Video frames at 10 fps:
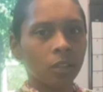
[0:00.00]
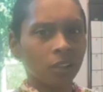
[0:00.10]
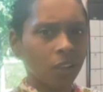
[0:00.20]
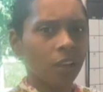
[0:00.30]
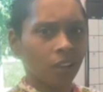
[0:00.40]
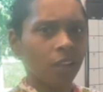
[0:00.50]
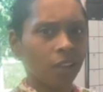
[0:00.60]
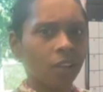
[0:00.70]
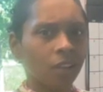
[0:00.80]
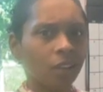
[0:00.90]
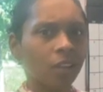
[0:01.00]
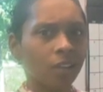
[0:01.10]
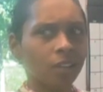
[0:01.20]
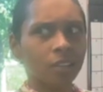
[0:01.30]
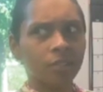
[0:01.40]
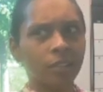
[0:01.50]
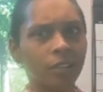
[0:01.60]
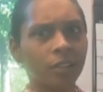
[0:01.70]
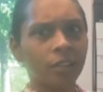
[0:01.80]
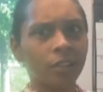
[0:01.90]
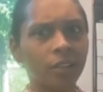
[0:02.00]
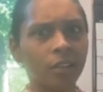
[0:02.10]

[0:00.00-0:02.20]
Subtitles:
Yeah. Surrender it.